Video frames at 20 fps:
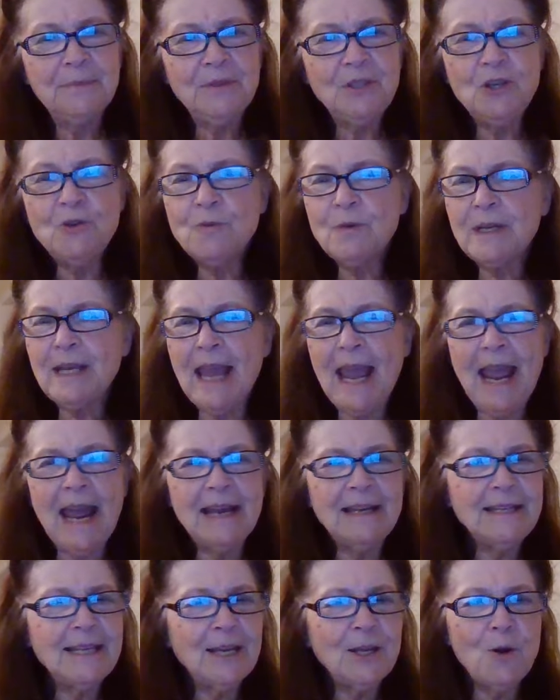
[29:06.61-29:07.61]
You
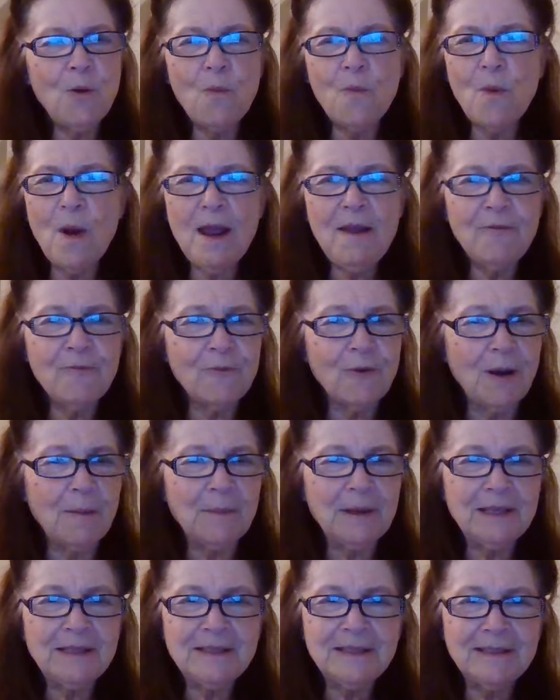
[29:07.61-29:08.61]
can't get away from
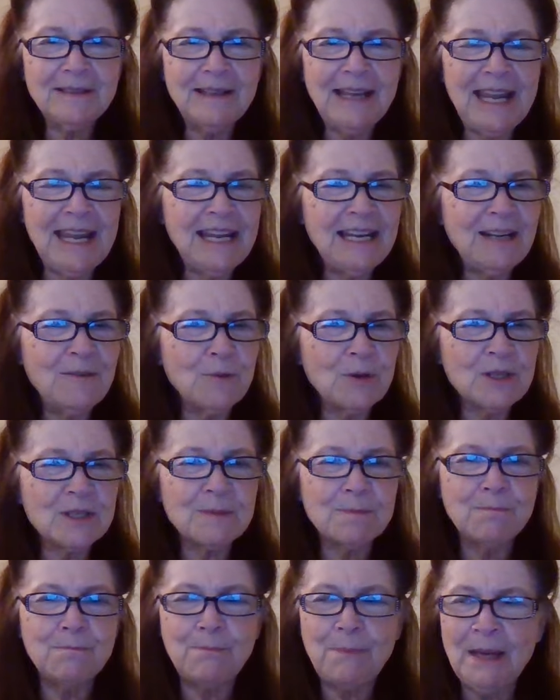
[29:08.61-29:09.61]
it. It
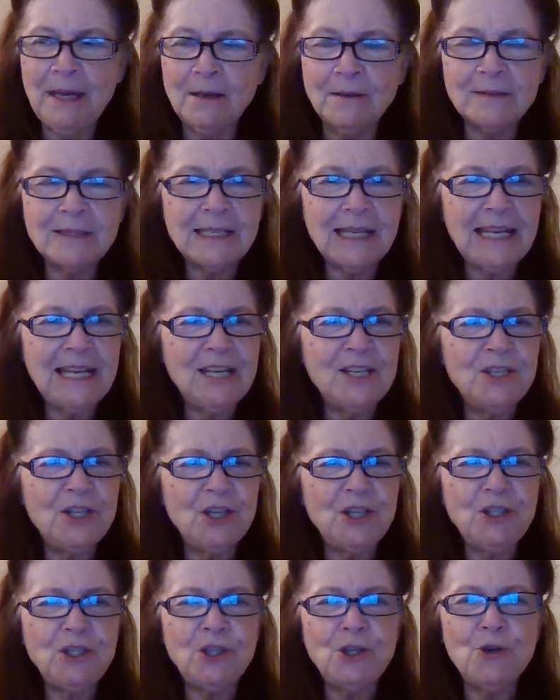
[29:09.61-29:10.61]
was built into
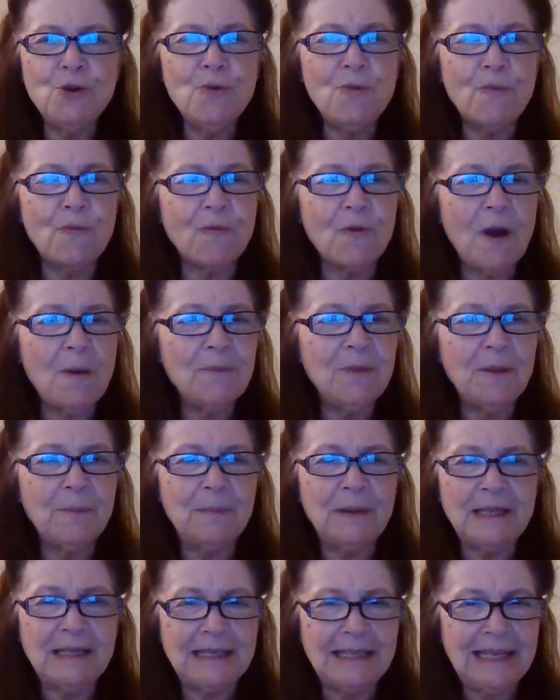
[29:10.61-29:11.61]
you from the
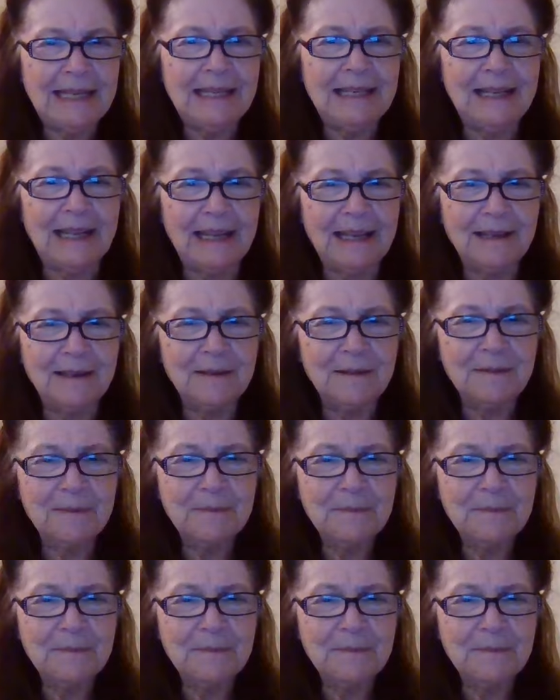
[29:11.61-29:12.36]
beginning.